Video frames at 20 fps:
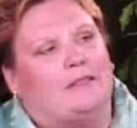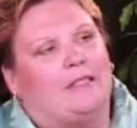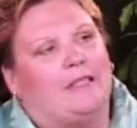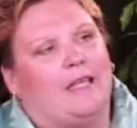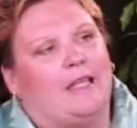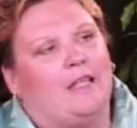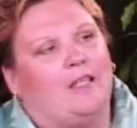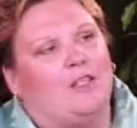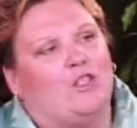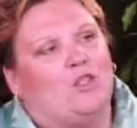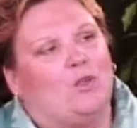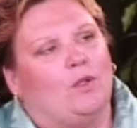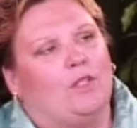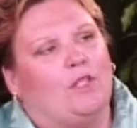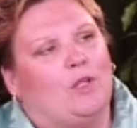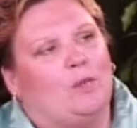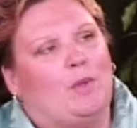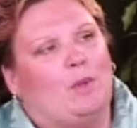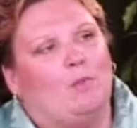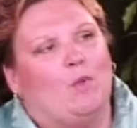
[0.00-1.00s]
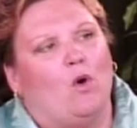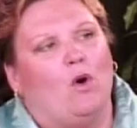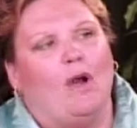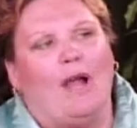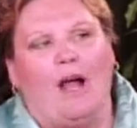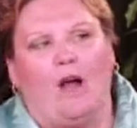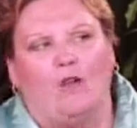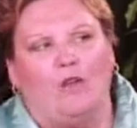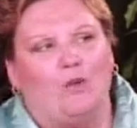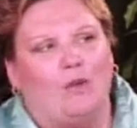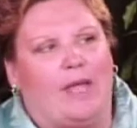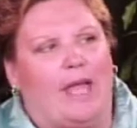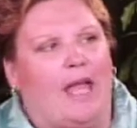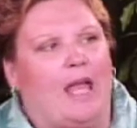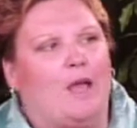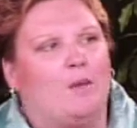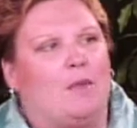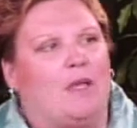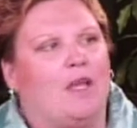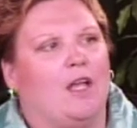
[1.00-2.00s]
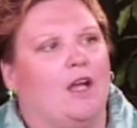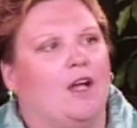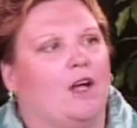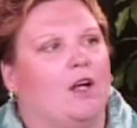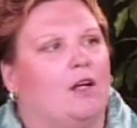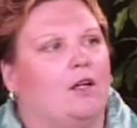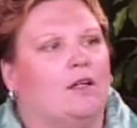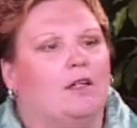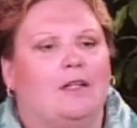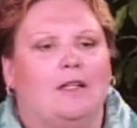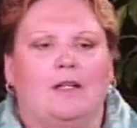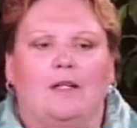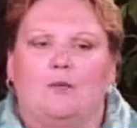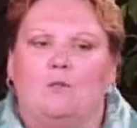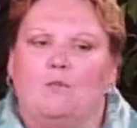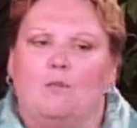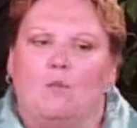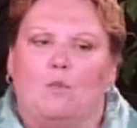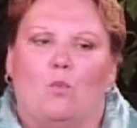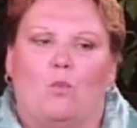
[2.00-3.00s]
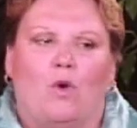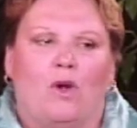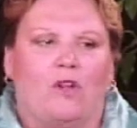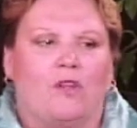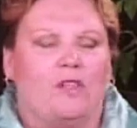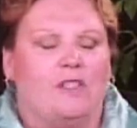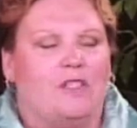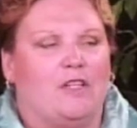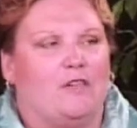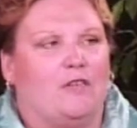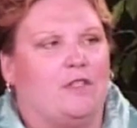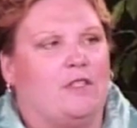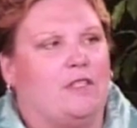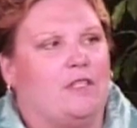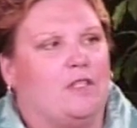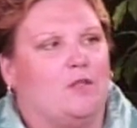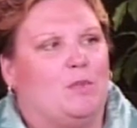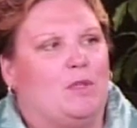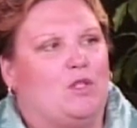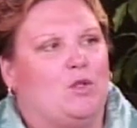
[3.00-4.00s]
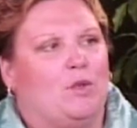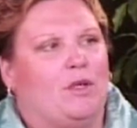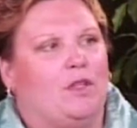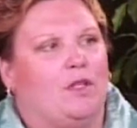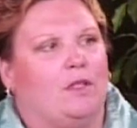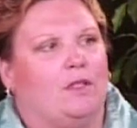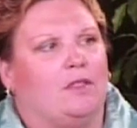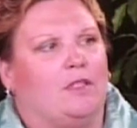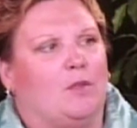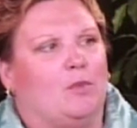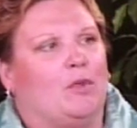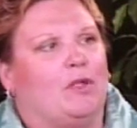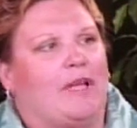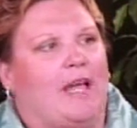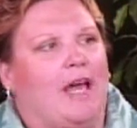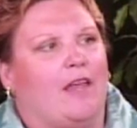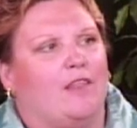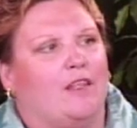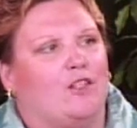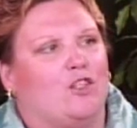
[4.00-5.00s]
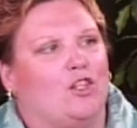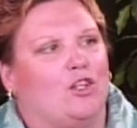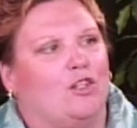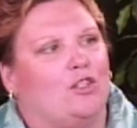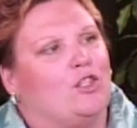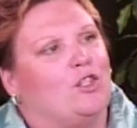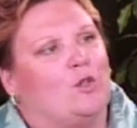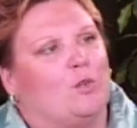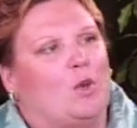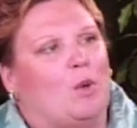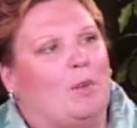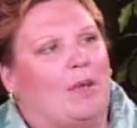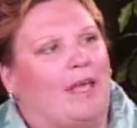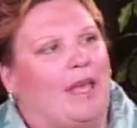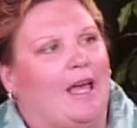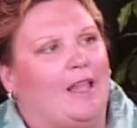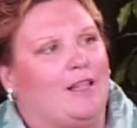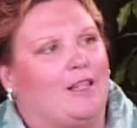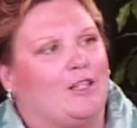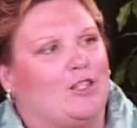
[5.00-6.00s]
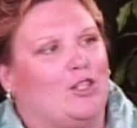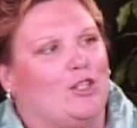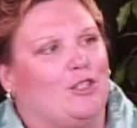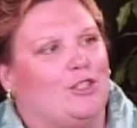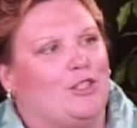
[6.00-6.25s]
get into a little bit more how you came here, what are the differences between the Liberal Catholic Church and the Roman Catholic Church.